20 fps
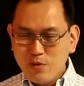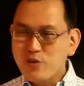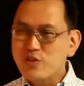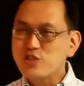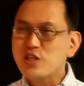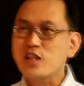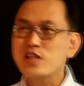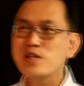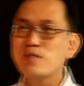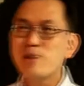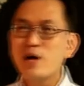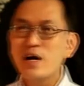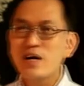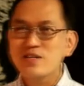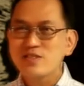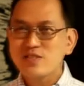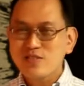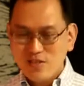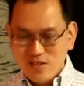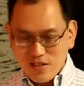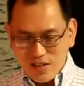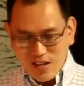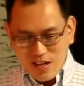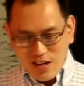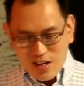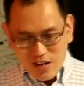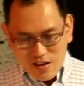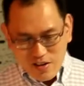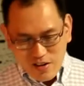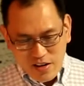with shutterbugs,
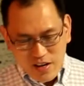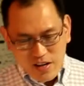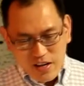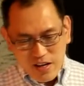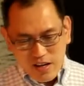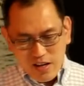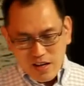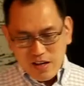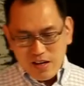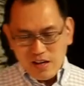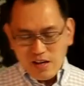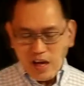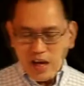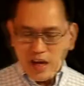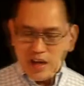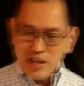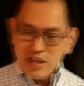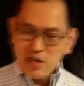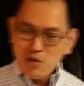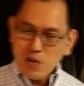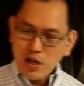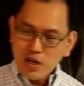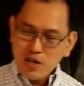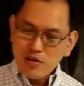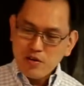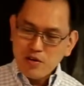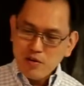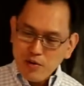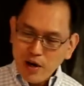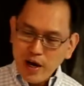right? And the one on
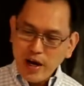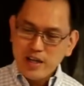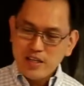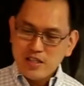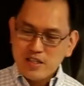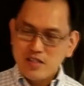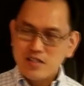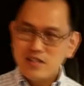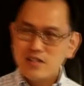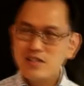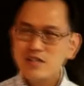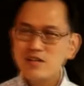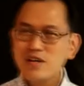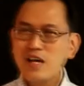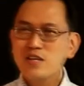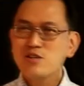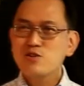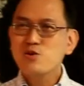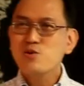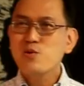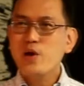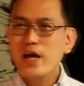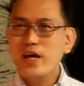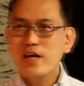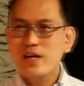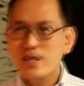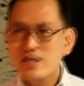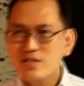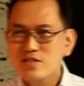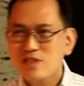the right, I don't know where
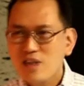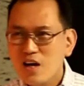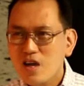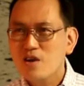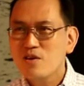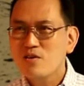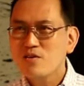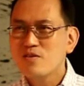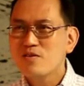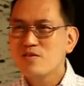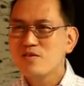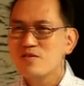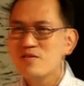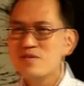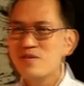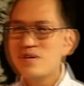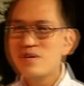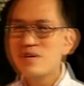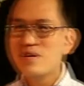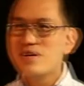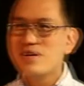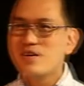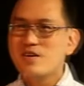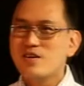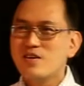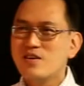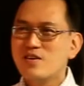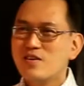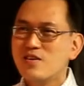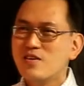it is now.
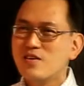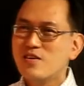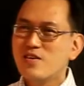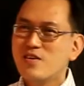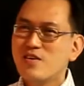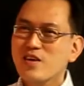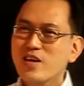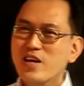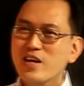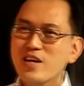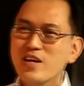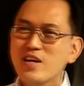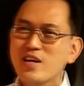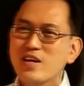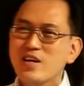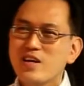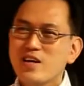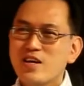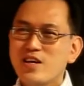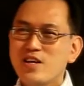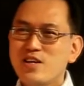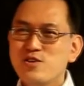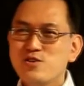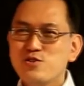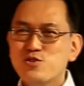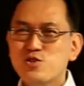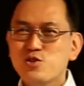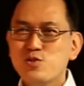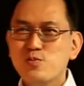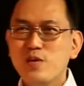Okay, it
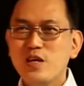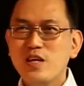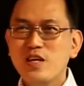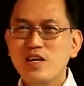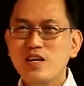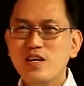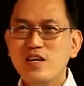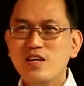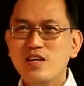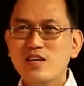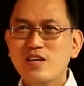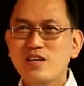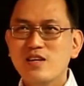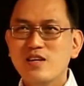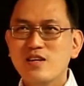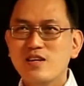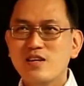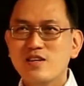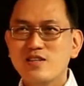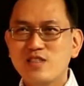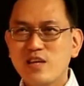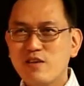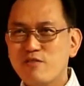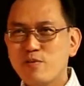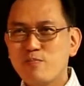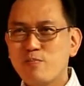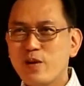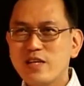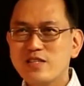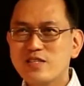used to be several
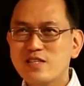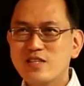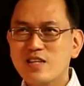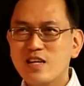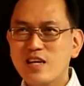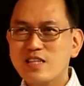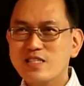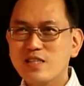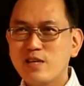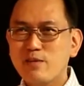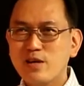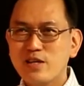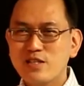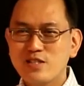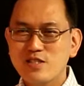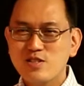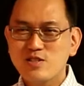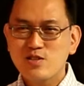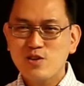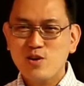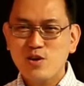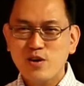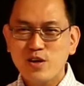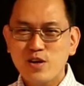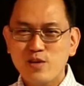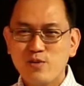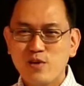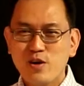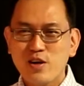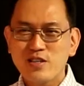places. The last time I saw it
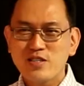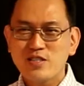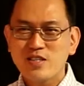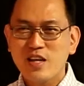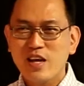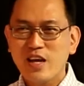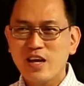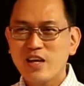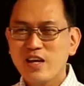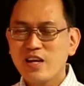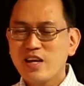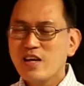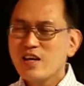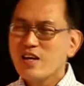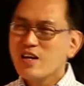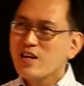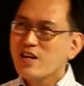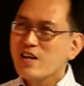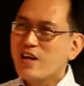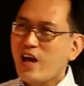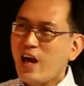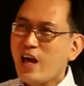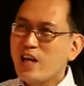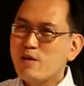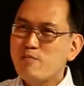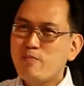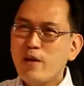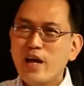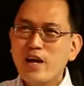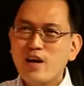was like at the
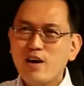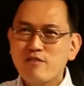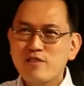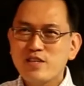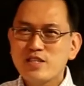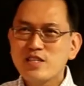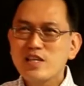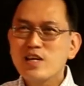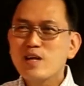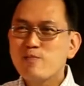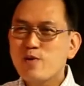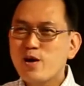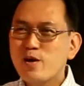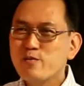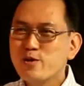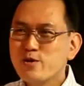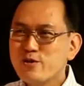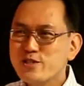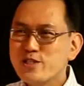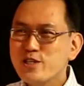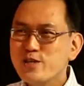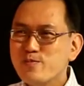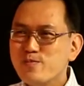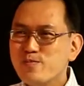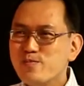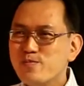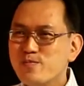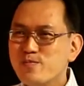back of the Singapore Museum.